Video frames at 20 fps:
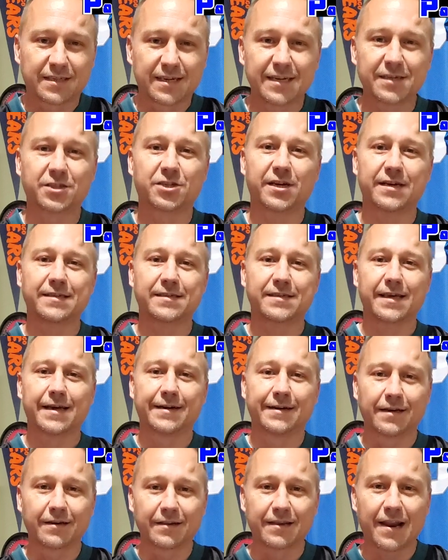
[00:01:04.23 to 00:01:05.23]
digits
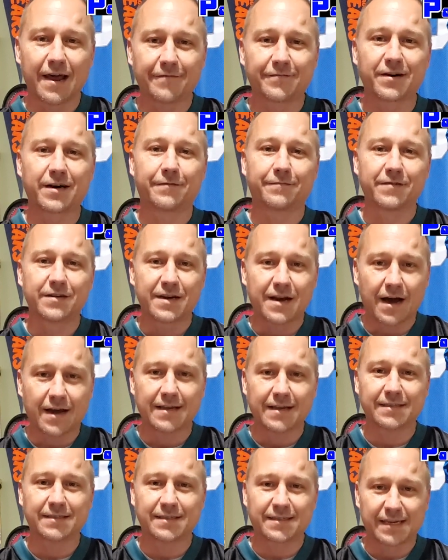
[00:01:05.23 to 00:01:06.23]
in 11 of
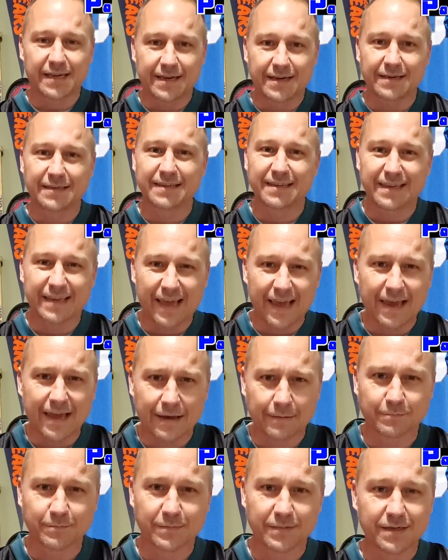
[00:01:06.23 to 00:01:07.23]
19
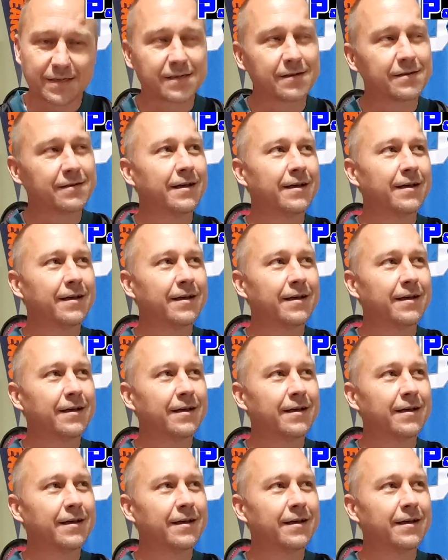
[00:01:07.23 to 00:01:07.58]
games.